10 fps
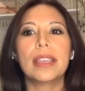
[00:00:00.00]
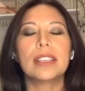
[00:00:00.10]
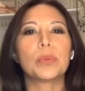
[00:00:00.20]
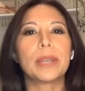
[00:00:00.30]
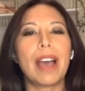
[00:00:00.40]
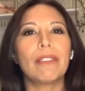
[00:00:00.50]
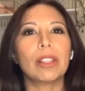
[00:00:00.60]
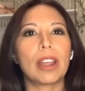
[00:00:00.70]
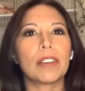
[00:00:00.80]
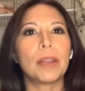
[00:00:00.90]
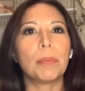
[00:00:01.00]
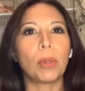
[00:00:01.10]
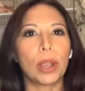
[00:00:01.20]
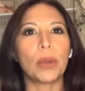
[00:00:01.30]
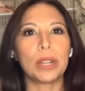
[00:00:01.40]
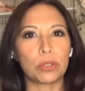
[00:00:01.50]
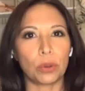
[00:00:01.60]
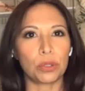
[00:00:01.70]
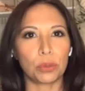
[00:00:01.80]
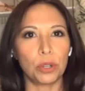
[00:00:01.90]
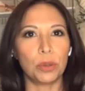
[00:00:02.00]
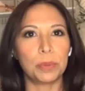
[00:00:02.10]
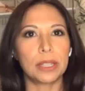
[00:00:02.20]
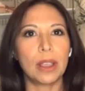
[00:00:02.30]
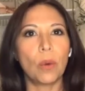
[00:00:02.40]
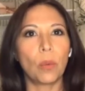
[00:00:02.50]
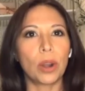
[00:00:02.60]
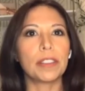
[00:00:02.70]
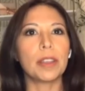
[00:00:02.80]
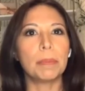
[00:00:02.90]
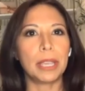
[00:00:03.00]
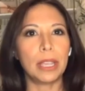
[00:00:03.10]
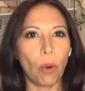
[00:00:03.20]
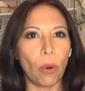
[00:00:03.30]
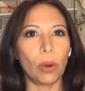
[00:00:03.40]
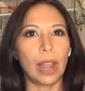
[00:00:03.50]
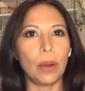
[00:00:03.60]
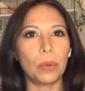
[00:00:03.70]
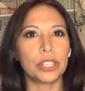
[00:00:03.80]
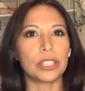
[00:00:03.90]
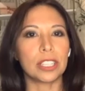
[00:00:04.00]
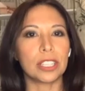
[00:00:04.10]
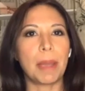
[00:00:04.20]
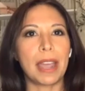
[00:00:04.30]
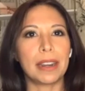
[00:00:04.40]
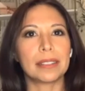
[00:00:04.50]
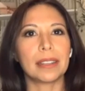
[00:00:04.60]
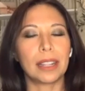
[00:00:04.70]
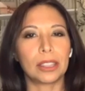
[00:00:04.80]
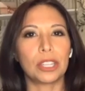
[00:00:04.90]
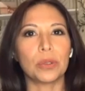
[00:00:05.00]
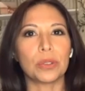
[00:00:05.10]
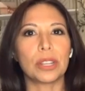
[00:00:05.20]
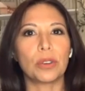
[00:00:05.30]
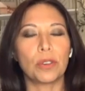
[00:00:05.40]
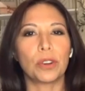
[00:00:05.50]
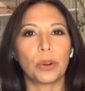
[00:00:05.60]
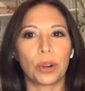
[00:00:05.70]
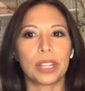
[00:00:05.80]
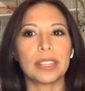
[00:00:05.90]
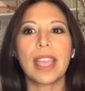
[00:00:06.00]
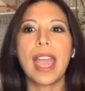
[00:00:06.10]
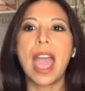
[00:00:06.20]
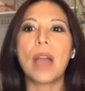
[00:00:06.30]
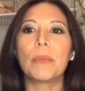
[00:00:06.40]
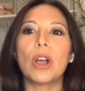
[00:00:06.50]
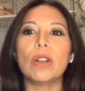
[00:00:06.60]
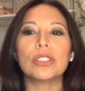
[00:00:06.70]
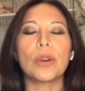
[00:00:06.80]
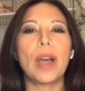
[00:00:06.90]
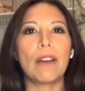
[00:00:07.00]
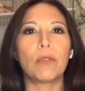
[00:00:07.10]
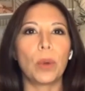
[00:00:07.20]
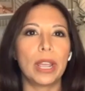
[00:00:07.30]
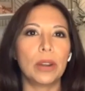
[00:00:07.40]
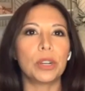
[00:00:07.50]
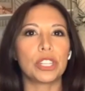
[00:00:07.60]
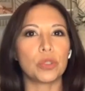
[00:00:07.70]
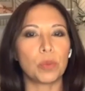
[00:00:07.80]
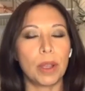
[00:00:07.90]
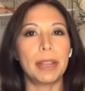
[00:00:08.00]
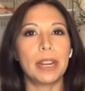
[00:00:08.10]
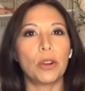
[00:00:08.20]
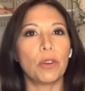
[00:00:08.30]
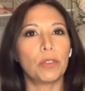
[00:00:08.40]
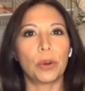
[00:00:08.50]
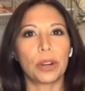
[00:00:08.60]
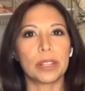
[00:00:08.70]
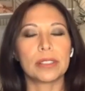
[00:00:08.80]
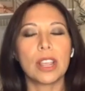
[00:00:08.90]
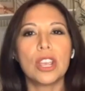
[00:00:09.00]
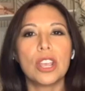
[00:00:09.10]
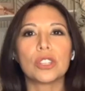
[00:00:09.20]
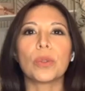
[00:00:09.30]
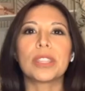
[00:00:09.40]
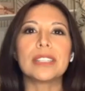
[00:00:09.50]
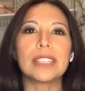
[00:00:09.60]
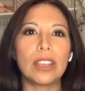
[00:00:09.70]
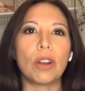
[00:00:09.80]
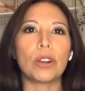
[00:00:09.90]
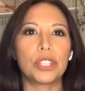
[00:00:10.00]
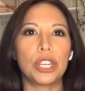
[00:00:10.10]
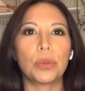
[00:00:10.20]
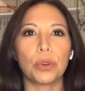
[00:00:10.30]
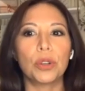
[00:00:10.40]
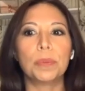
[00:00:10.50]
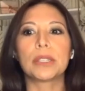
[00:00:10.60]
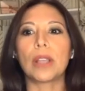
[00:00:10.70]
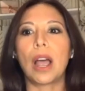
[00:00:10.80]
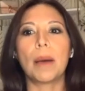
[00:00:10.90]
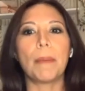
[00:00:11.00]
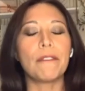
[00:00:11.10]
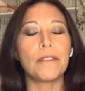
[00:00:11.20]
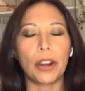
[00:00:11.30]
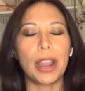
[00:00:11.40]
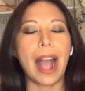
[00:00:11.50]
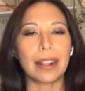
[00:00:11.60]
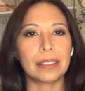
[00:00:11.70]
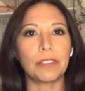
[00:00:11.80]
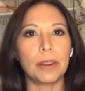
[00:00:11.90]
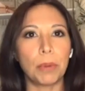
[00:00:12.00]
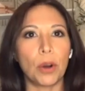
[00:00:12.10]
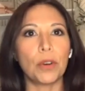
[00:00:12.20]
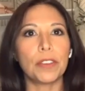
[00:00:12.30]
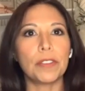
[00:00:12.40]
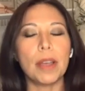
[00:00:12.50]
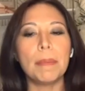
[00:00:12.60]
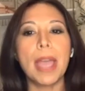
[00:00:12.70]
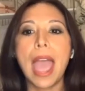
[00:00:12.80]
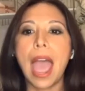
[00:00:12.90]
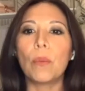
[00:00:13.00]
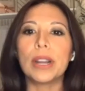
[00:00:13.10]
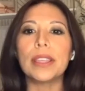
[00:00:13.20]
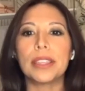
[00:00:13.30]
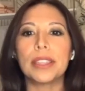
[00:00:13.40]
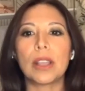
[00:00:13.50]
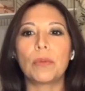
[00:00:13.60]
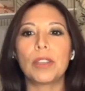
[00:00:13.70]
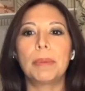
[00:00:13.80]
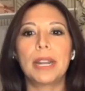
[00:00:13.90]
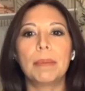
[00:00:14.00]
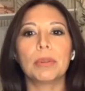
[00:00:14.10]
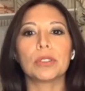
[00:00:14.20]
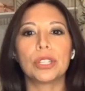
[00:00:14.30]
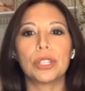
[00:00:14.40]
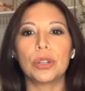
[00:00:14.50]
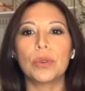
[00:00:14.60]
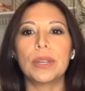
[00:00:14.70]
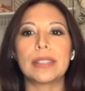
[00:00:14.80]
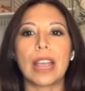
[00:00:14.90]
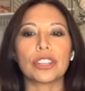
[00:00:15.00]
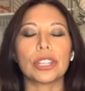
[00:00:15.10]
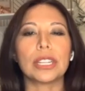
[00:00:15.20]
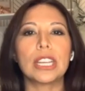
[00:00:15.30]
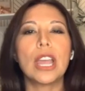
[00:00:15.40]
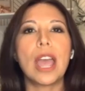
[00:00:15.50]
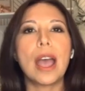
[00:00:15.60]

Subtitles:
is we have a lot of employee resource groups, one of them being HOLA, which is Hispanics and Latinos in NovoNordisk. And we also have WIN, which is Women in NovoNordisk. So these ERG groups, I'm very active in both of them. And one of the things that we've been able to do is actually